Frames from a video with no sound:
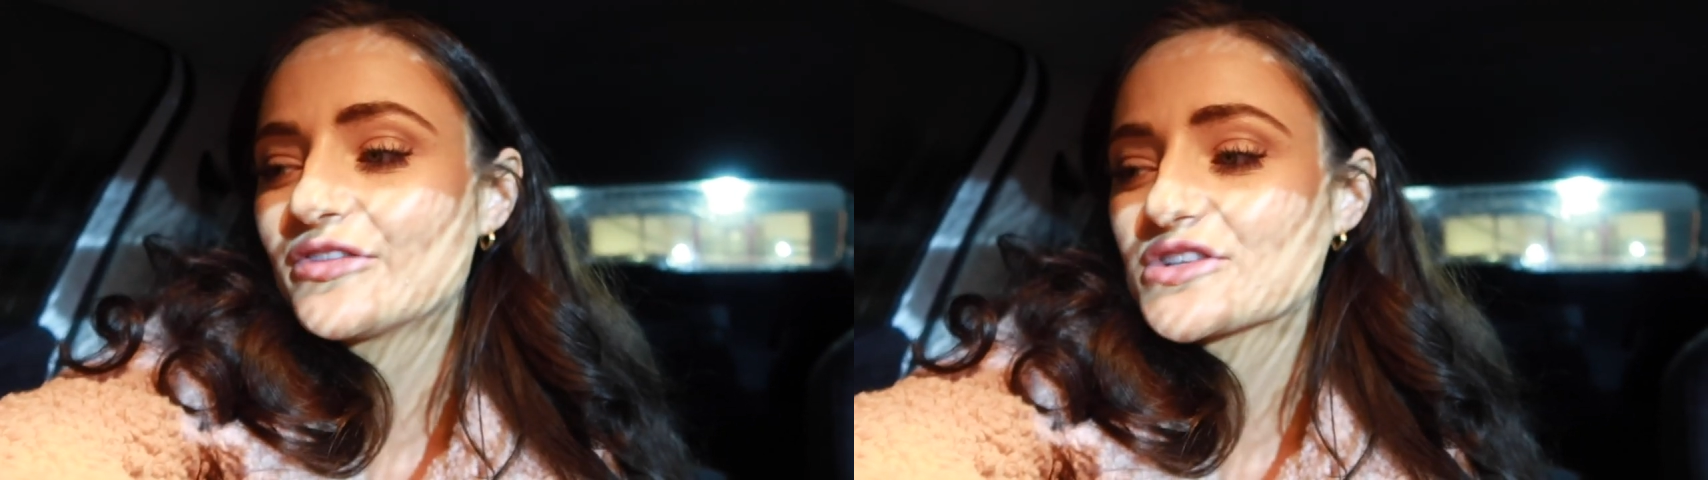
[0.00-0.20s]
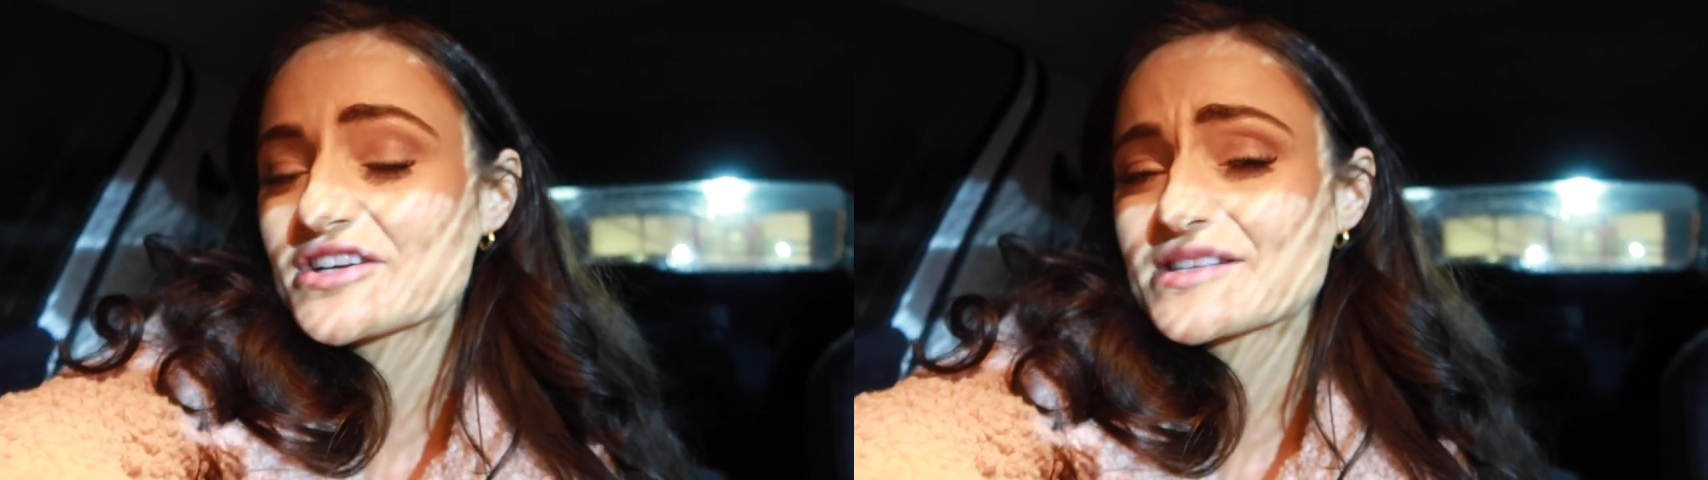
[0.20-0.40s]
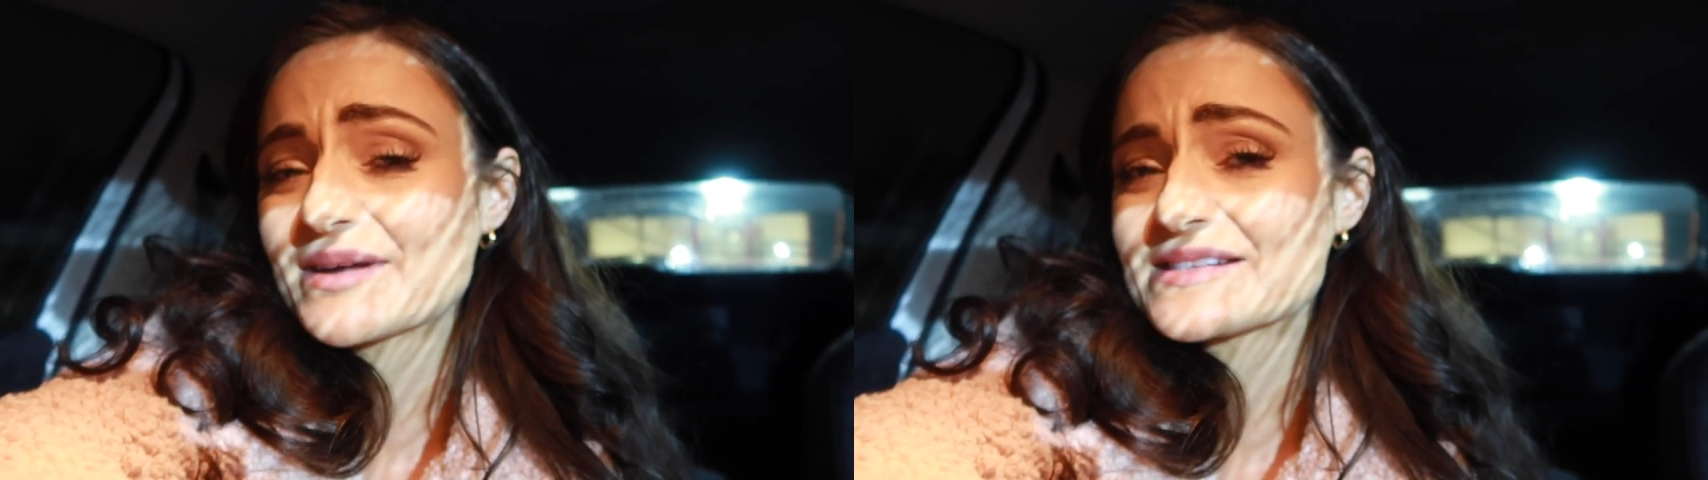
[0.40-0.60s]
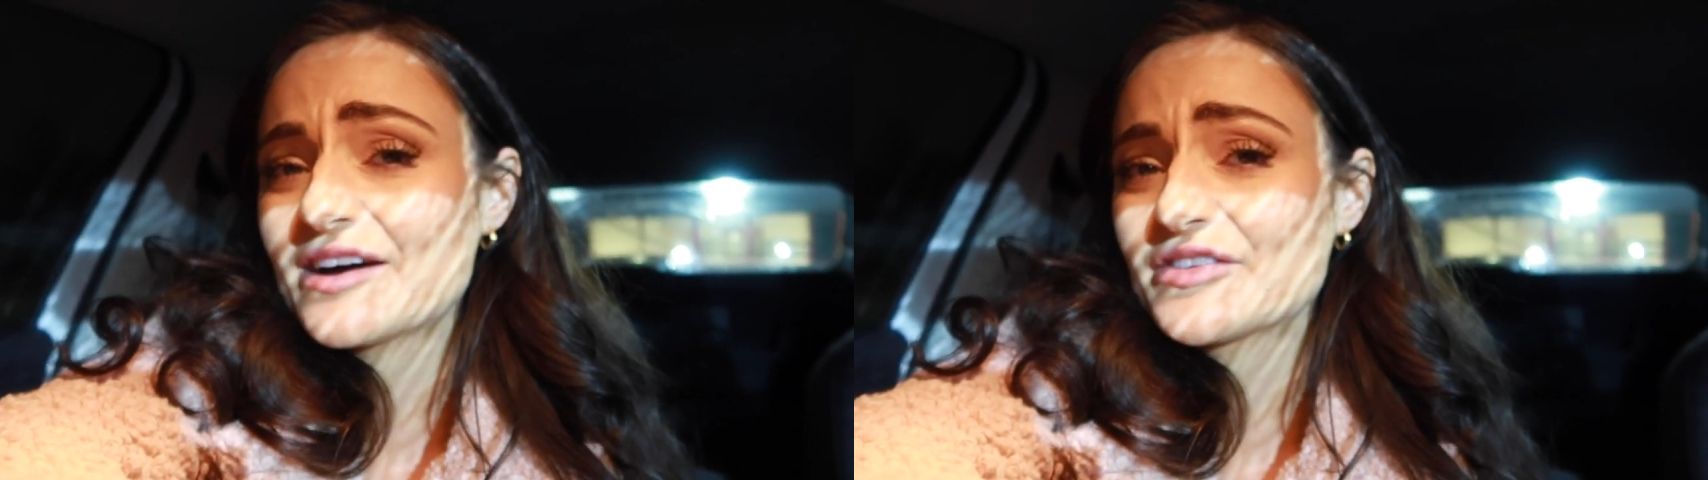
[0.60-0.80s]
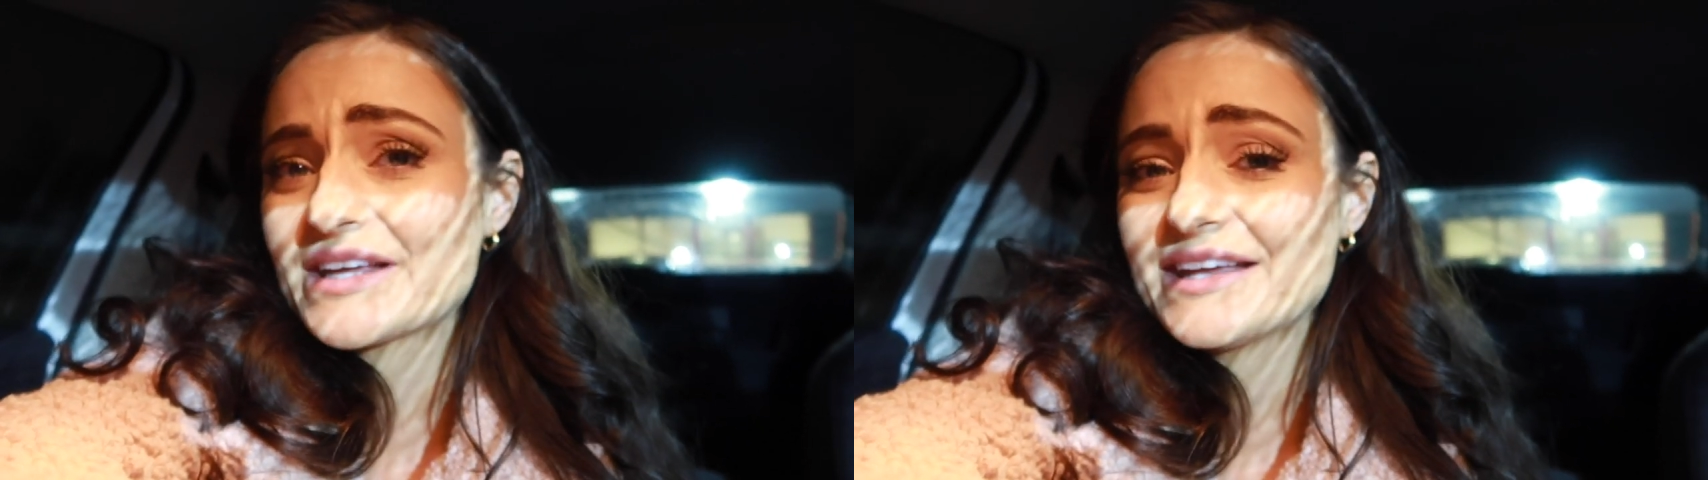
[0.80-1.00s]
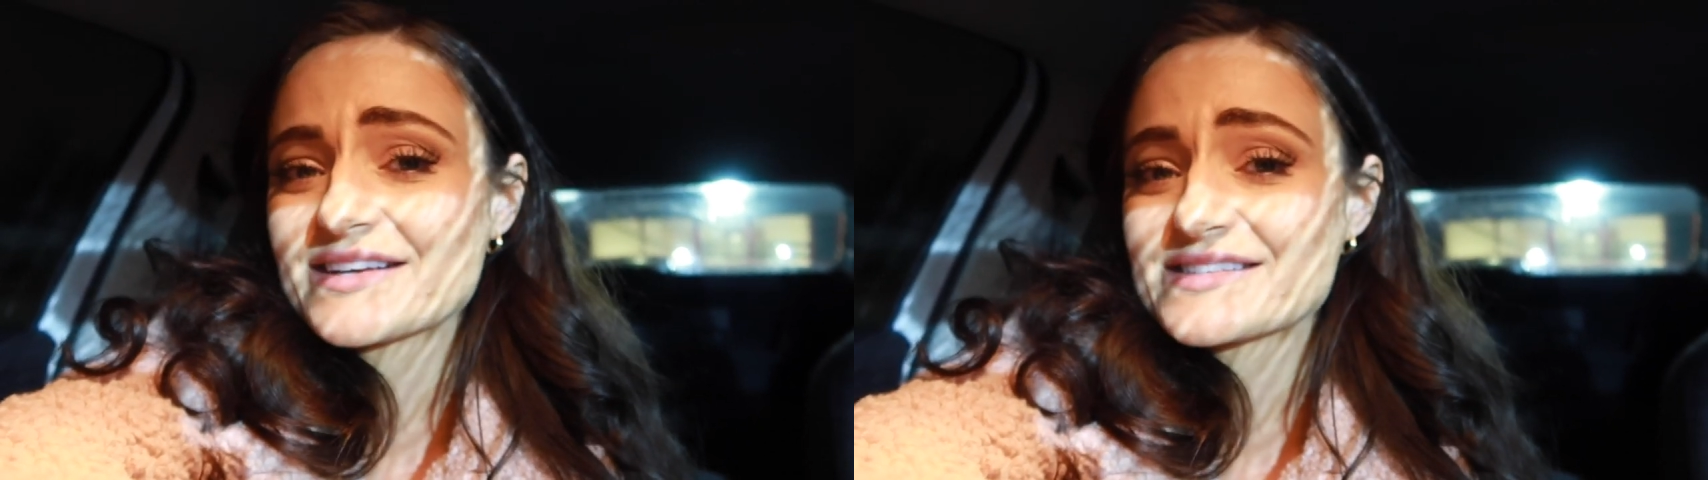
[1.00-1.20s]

for Tris and myself to eat,